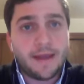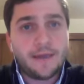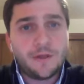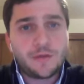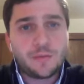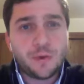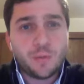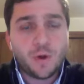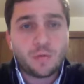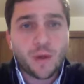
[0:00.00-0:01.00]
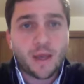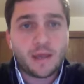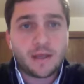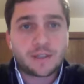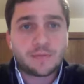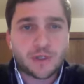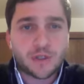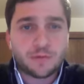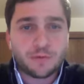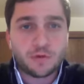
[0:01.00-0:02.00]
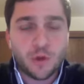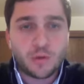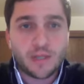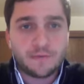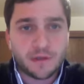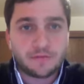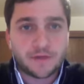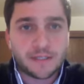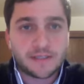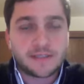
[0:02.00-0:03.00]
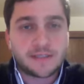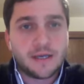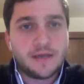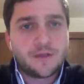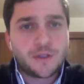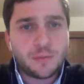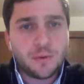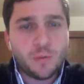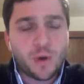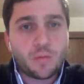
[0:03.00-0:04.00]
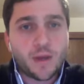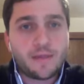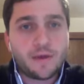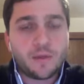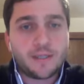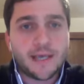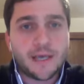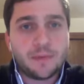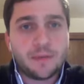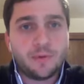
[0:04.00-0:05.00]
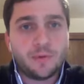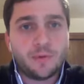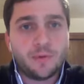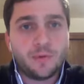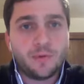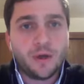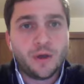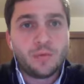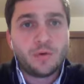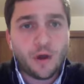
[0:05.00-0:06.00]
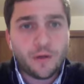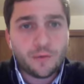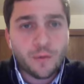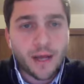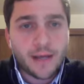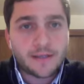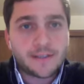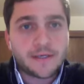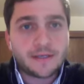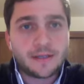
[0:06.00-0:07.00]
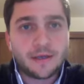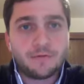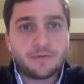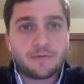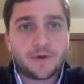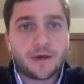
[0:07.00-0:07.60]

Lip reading: And this would be one way, especially for low-level offenses, this could be one way that we take people who would otherwise live